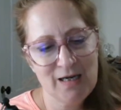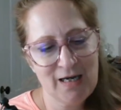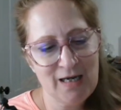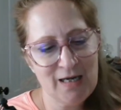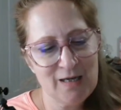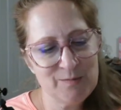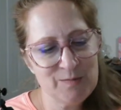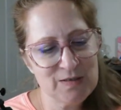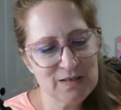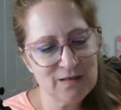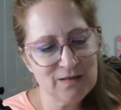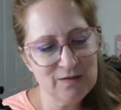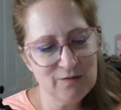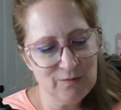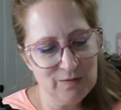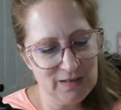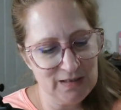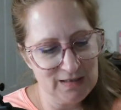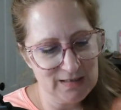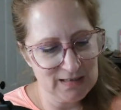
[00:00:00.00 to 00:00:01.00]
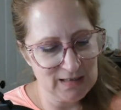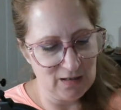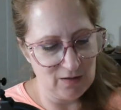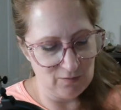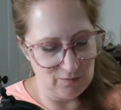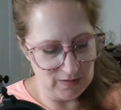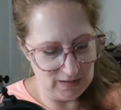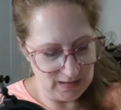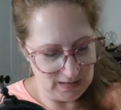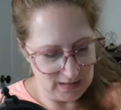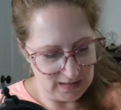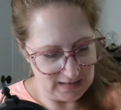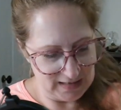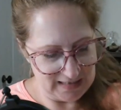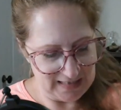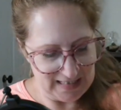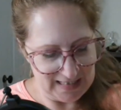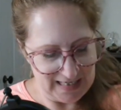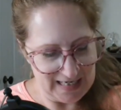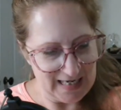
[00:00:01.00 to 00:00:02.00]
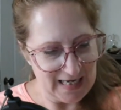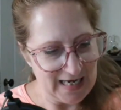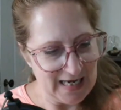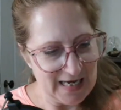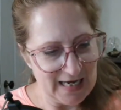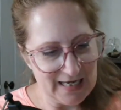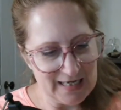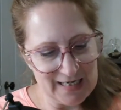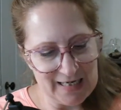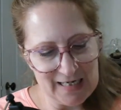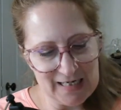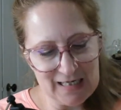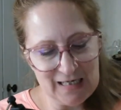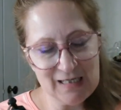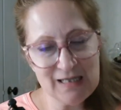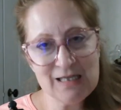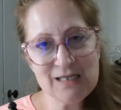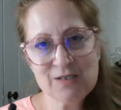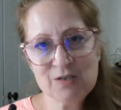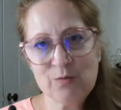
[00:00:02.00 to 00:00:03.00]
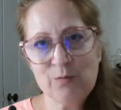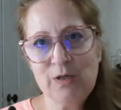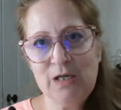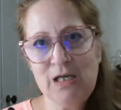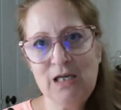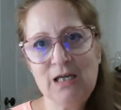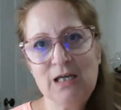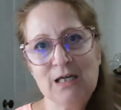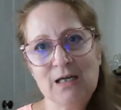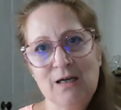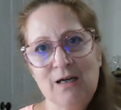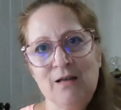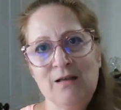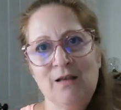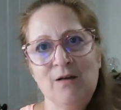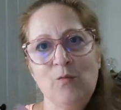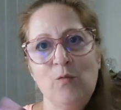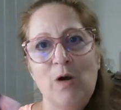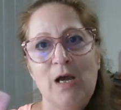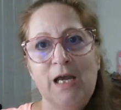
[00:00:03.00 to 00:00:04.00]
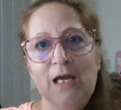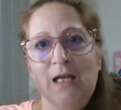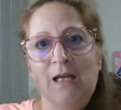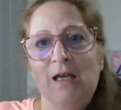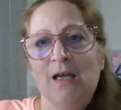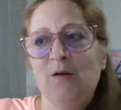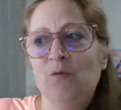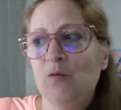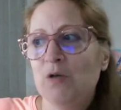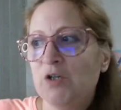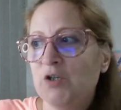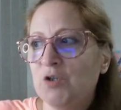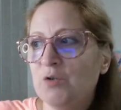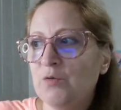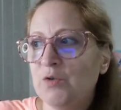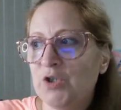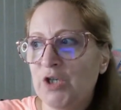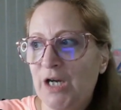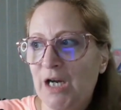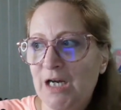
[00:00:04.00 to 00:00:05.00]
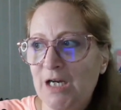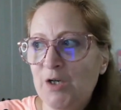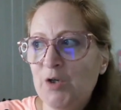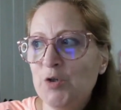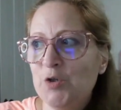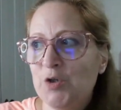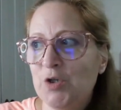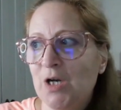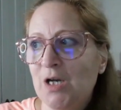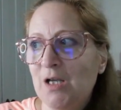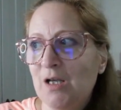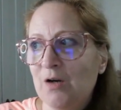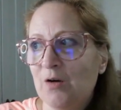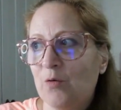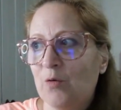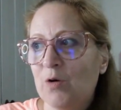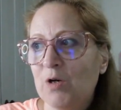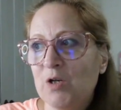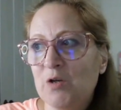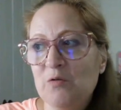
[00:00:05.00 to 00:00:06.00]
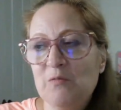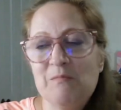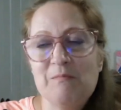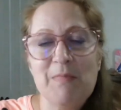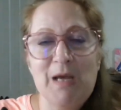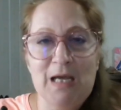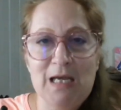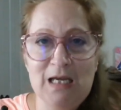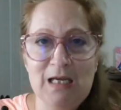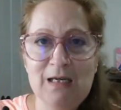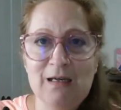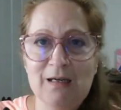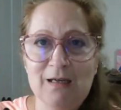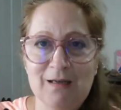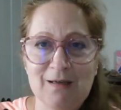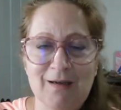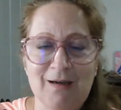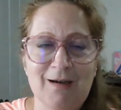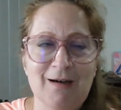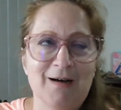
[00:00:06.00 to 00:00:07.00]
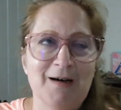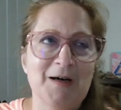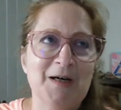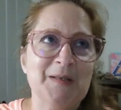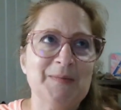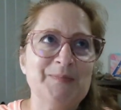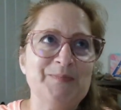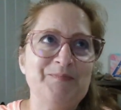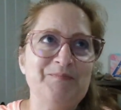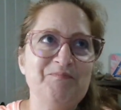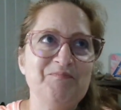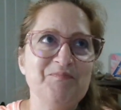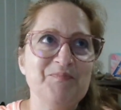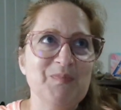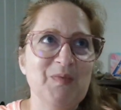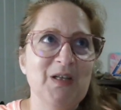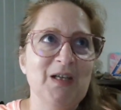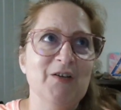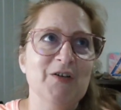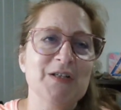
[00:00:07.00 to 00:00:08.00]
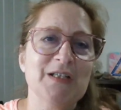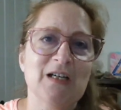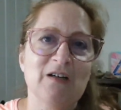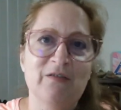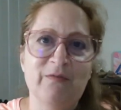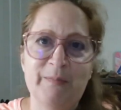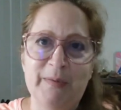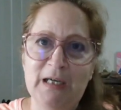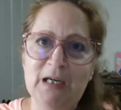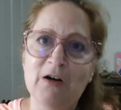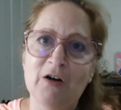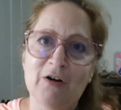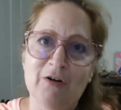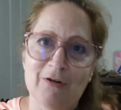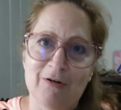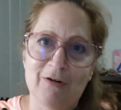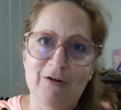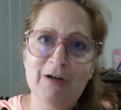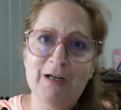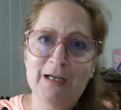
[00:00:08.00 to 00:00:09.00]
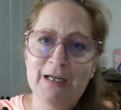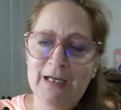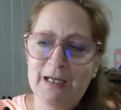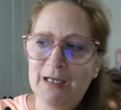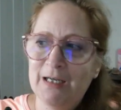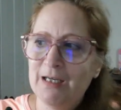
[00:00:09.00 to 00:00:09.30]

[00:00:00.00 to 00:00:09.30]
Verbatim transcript: Absolutely. So yeah. And this week, the way in which you change or you make um, yourself be heard